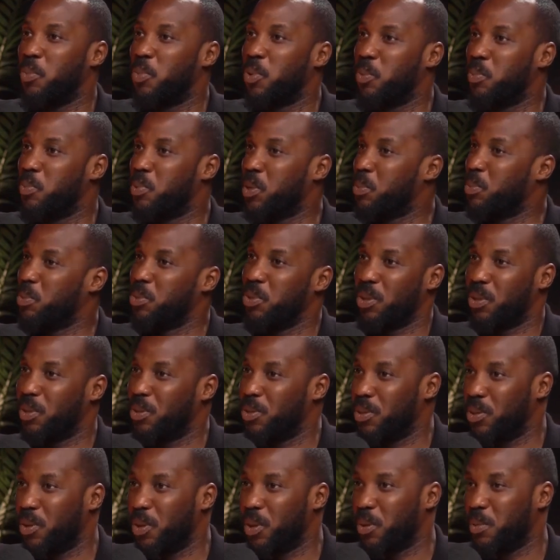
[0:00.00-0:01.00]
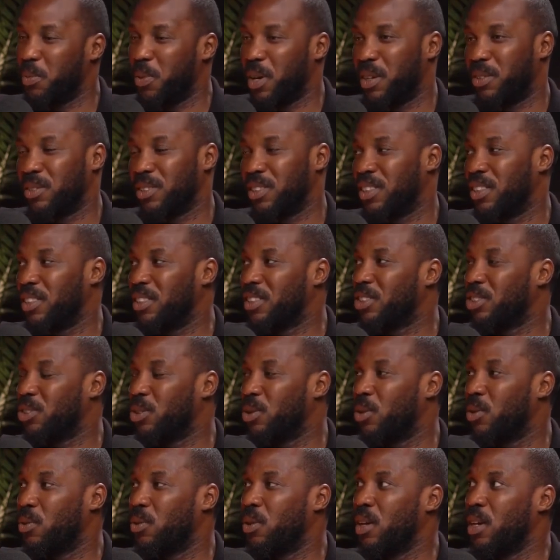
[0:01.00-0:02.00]
But people don't know about it.
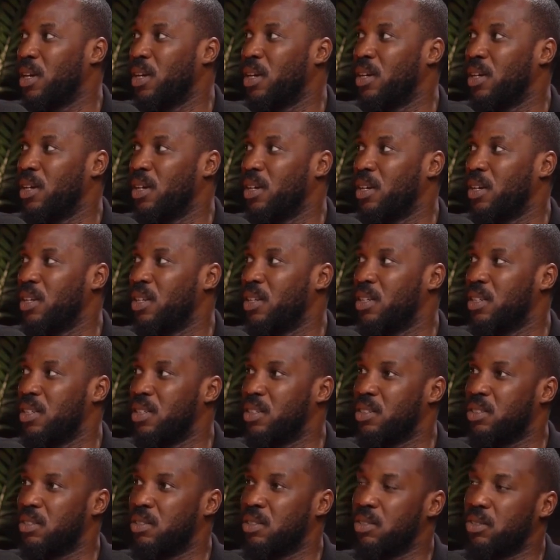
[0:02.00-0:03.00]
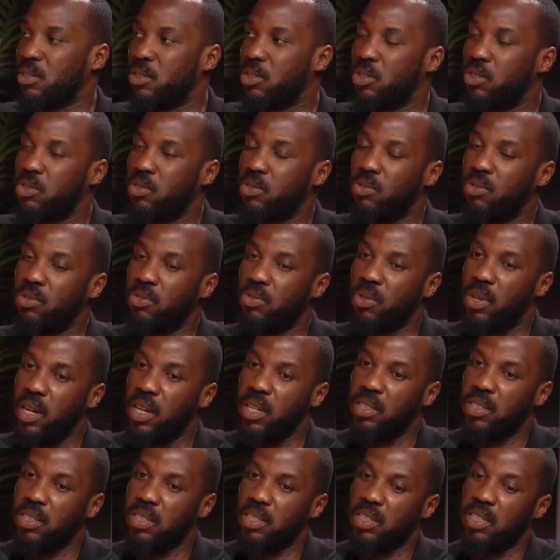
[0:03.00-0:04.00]
So it is
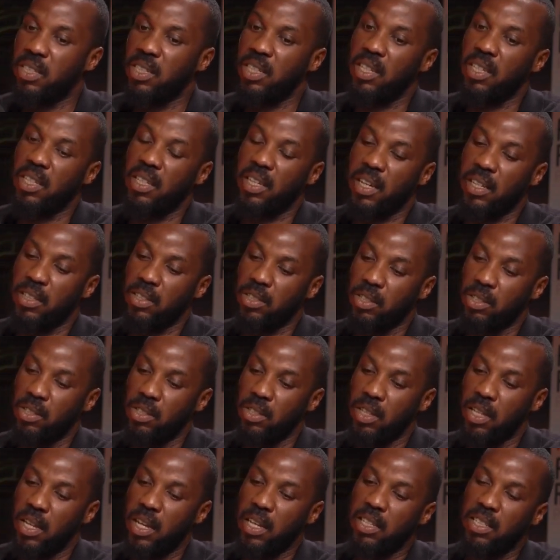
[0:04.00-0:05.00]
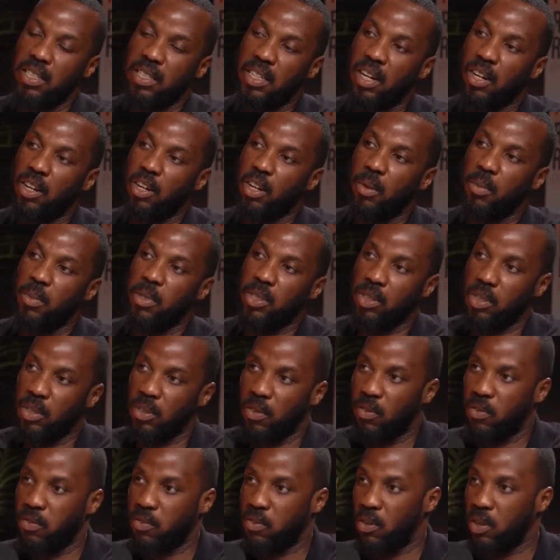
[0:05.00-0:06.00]
great to see that they start coming
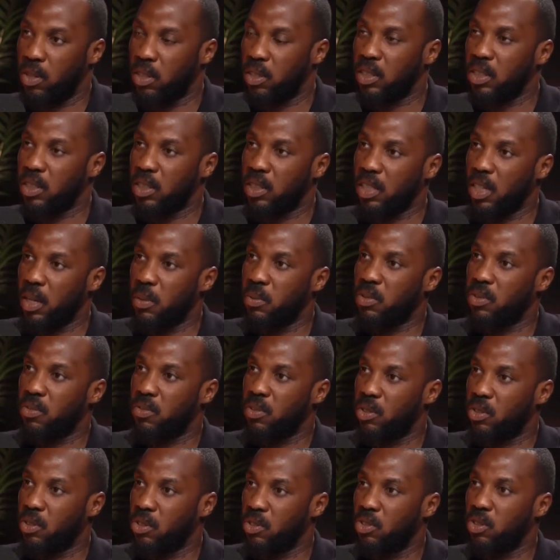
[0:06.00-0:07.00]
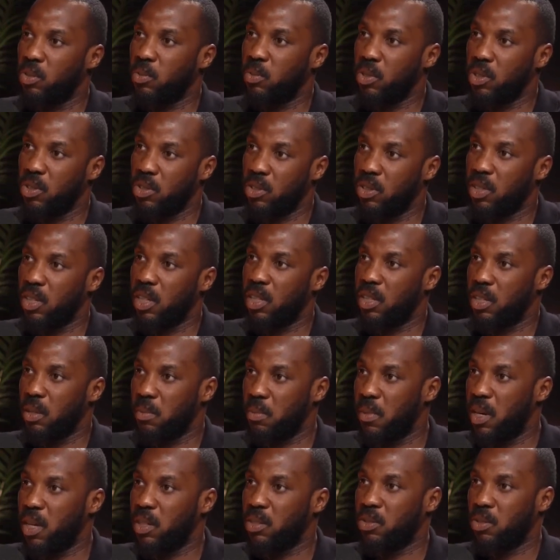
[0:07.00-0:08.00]
to the front in terms of the contribution that
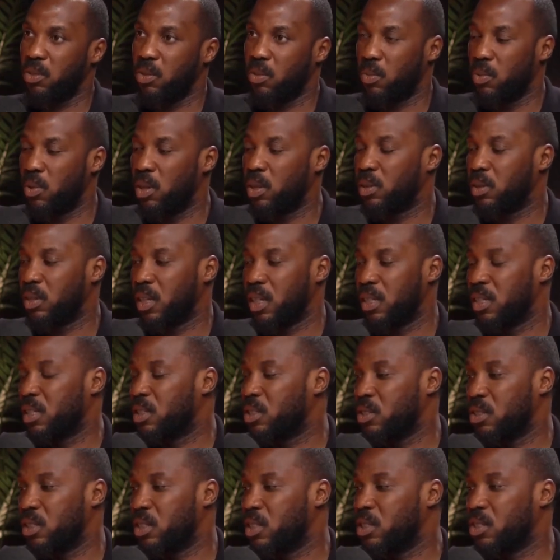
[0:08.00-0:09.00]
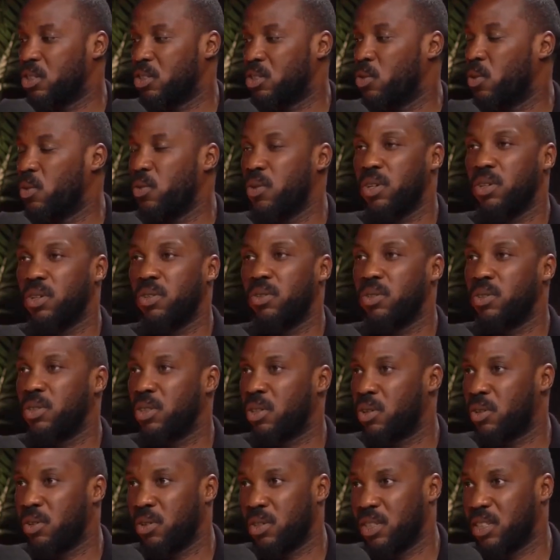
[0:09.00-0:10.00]
they make to the world, and the story
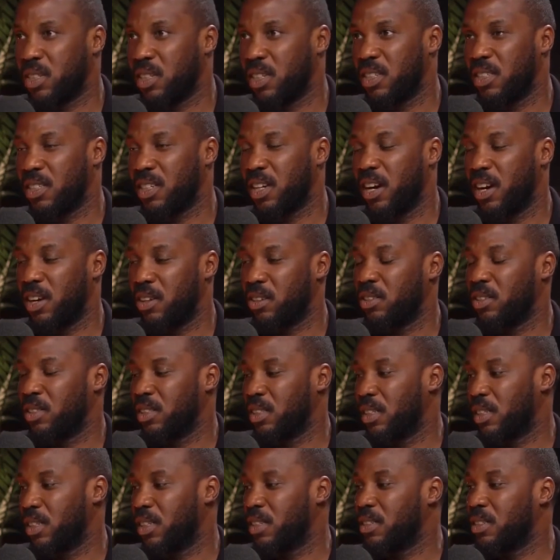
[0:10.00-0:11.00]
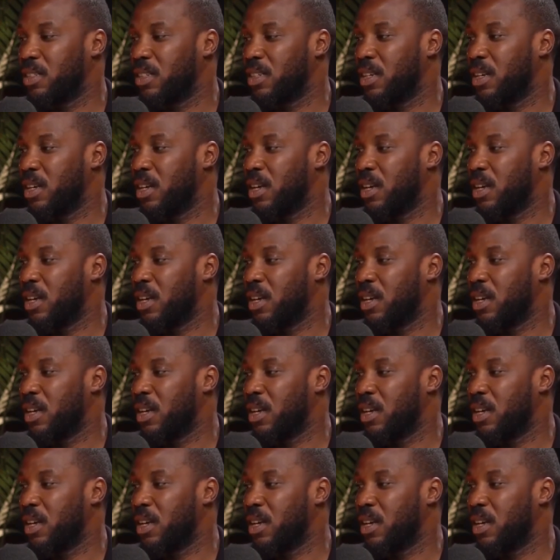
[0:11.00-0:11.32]
goes across the entire continent.